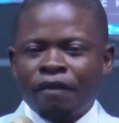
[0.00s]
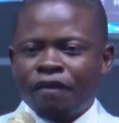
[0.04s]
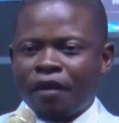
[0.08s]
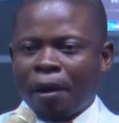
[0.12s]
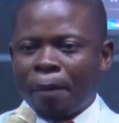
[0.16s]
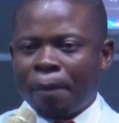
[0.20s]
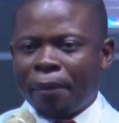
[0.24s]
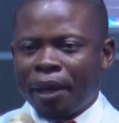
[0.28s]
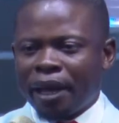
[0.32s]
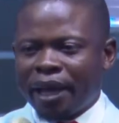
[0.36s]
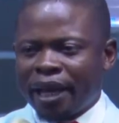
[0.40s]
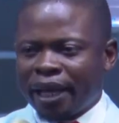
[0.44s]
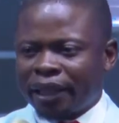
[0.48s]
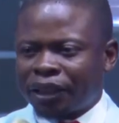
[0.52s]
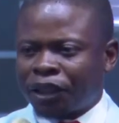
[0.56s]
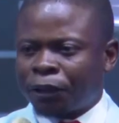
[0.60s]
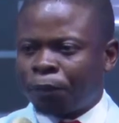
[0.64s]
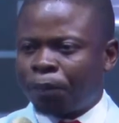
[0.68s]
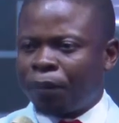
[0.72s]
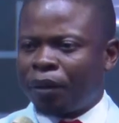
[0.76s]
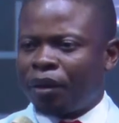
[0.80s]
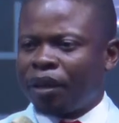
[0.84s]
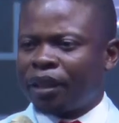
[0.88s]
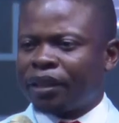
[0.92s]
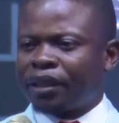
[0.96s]
familiar
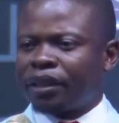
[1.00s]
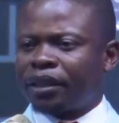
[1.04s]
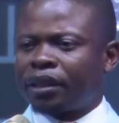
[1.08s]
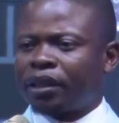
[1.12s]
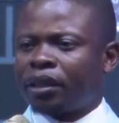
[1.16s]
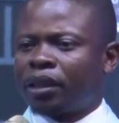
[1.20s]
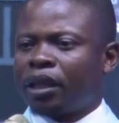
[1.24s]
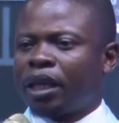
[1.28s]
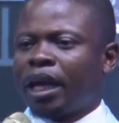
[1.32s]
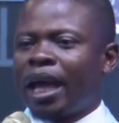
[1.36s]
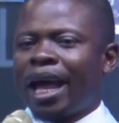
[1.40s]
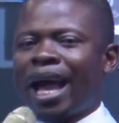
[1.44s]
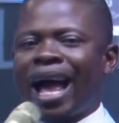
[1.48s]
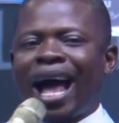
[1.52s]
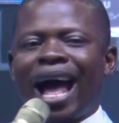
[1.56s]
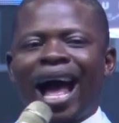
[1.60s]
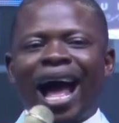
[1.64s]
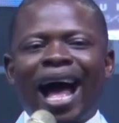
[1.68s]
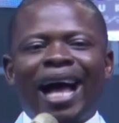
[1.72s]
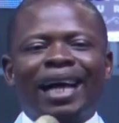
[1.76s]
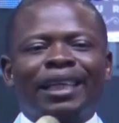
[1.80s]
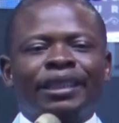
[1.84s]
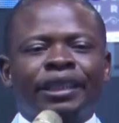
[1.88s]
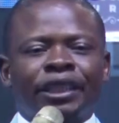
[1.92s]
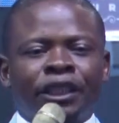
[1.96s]
spirits
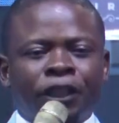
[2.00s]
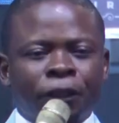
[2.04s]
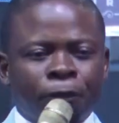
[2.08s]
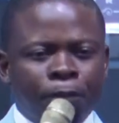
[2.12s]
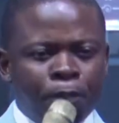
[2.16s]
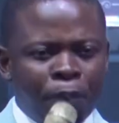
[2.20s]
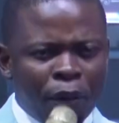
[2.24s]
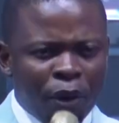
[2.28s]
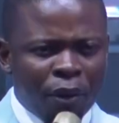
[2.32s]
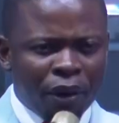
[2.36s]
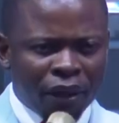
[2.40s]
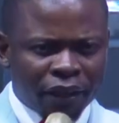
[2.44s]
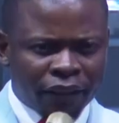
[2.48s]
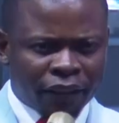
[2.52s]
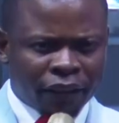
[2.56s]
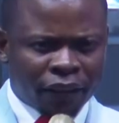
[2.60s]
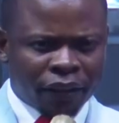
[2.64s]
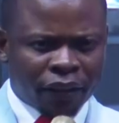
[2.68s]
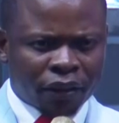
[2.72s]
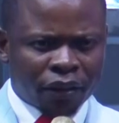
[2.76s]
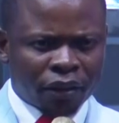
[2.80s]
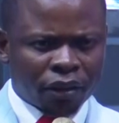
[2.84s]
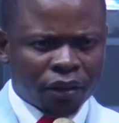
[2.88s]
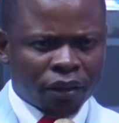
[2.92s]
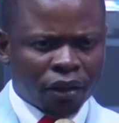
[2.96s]
are
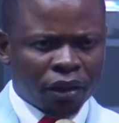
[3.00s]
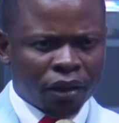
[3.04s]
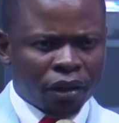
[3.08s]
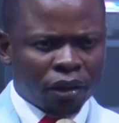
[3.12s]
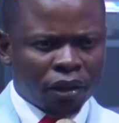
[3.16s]
spirits